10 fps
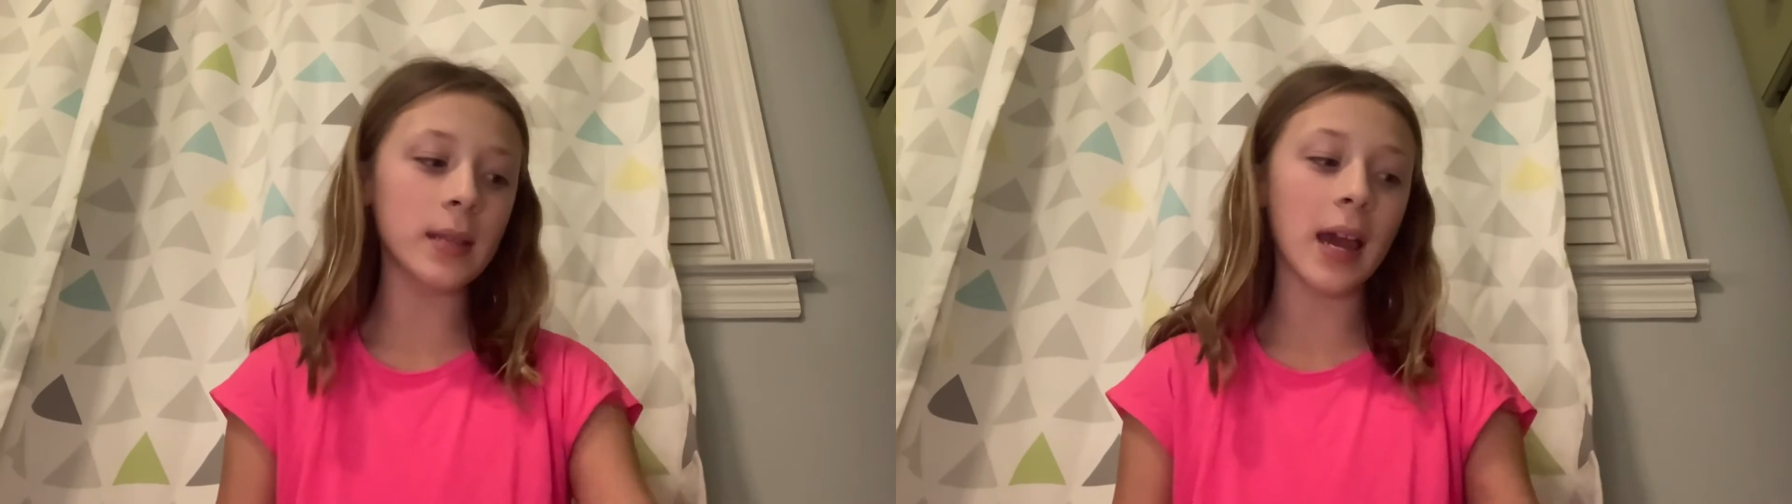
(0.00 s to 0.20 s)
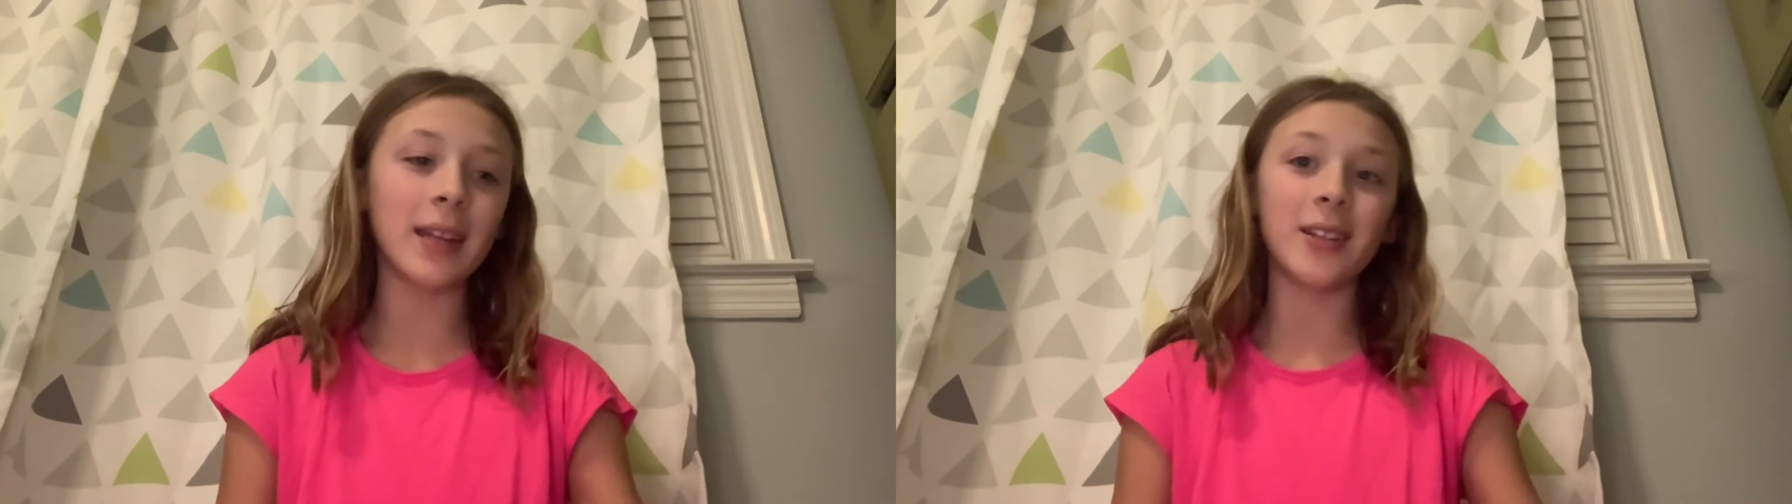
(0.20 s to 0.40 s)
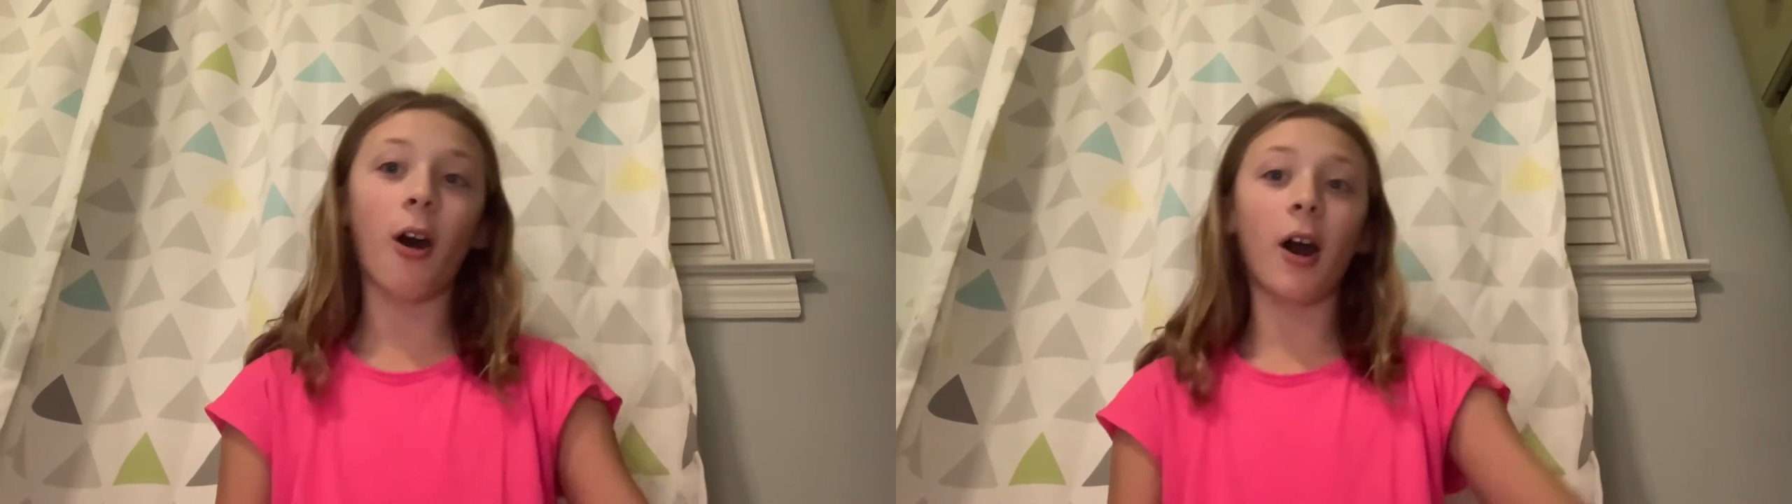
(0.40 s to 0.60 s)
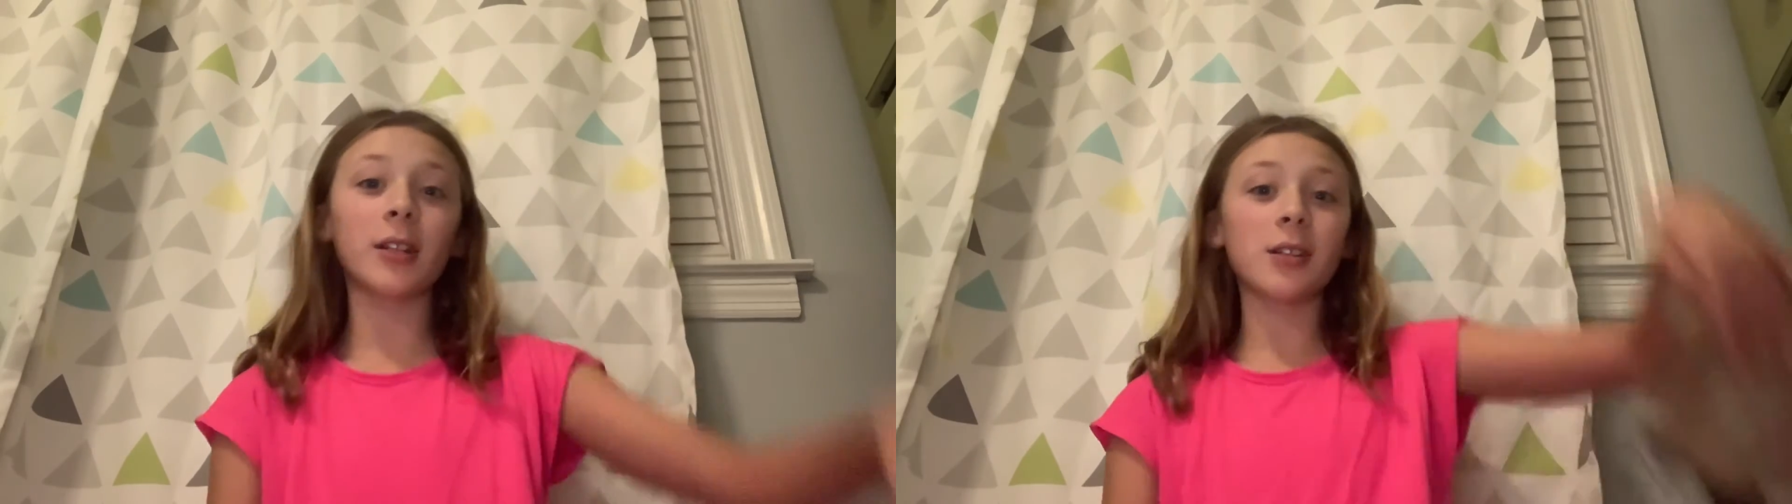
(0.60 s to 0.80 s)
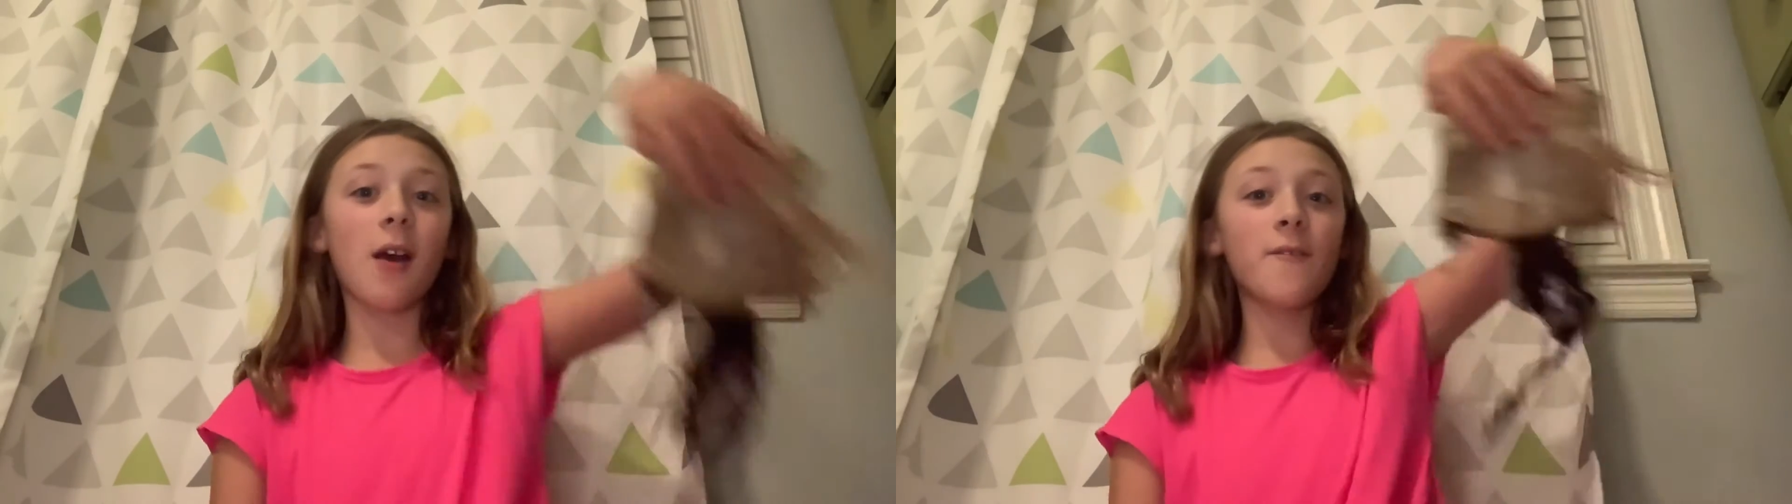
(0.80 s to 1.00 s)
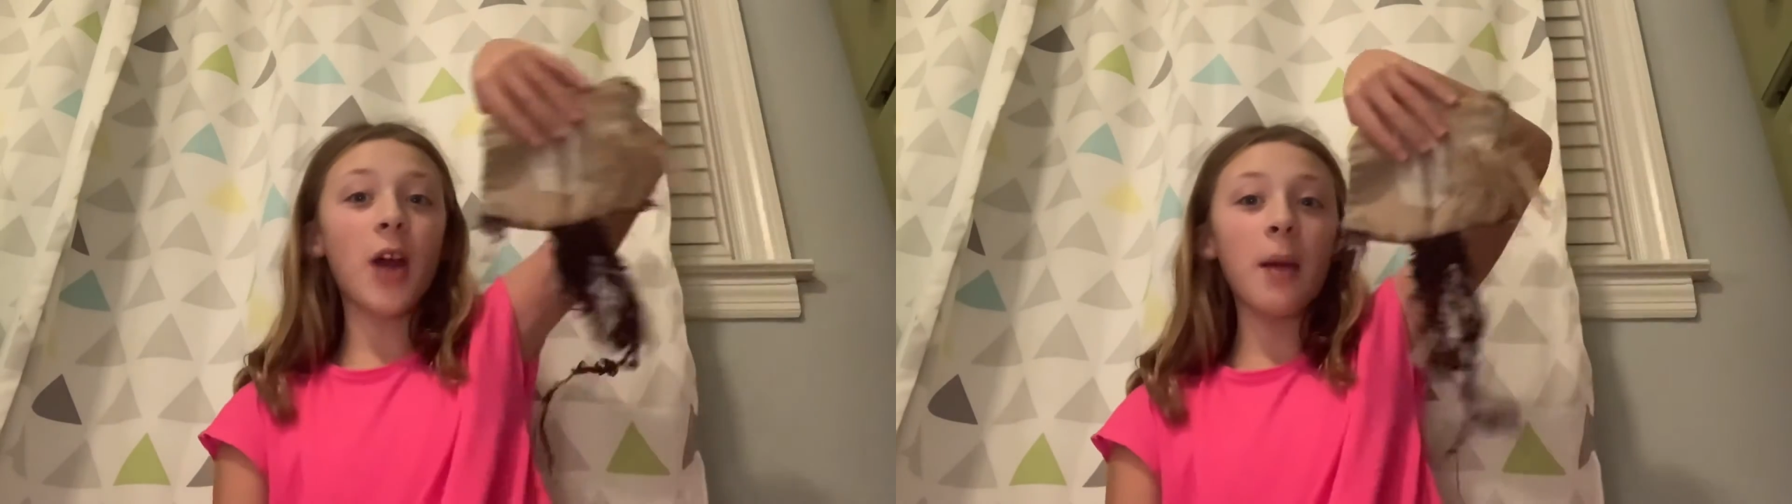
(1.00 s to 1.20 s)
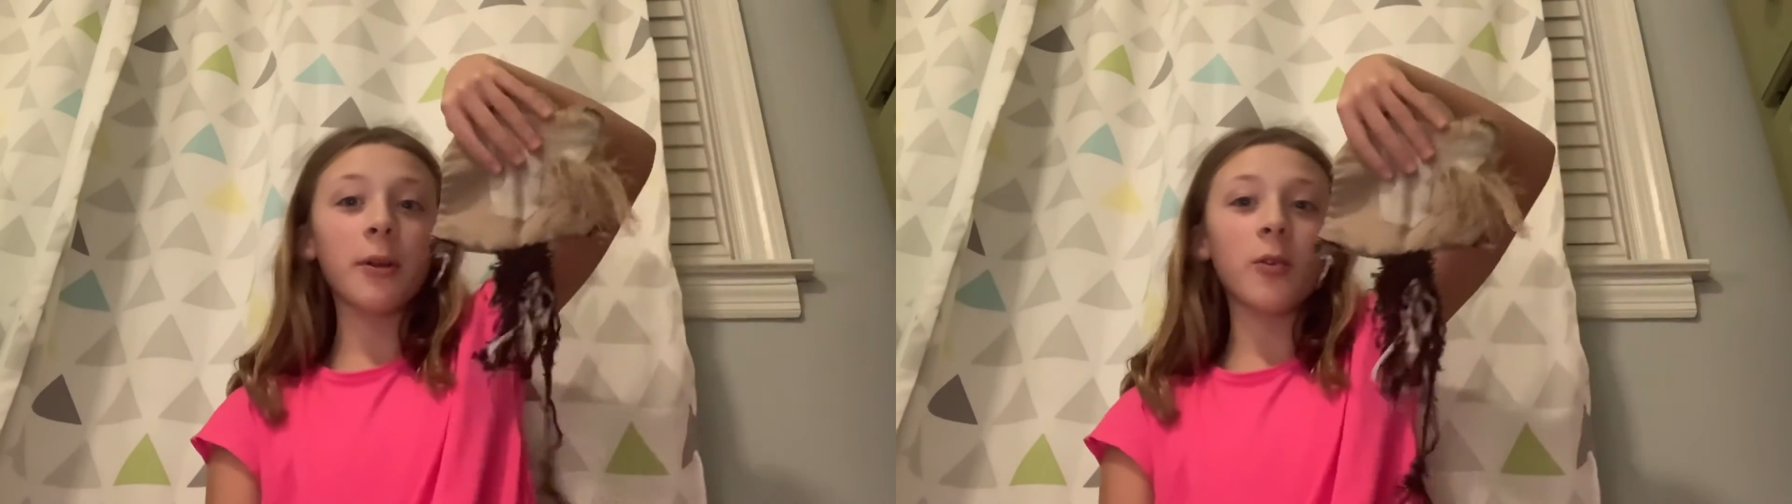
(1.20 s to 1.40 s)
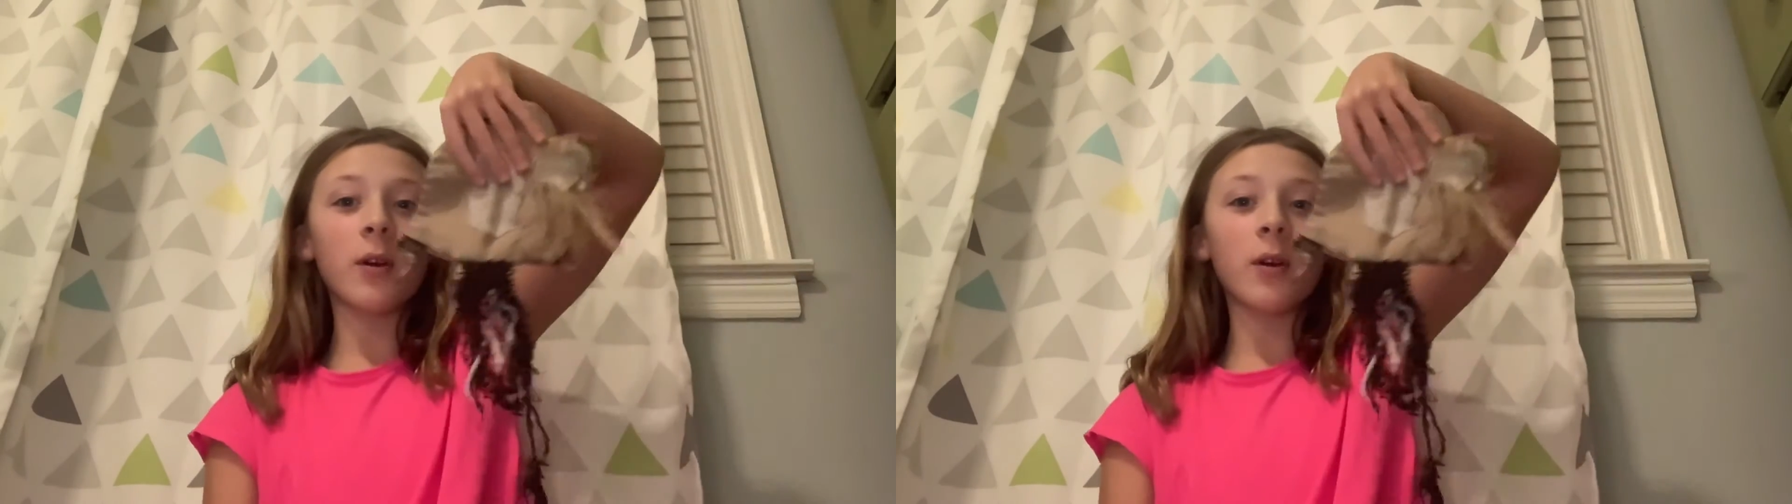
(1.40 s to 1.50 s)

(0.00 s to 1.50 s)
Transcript: and not fabric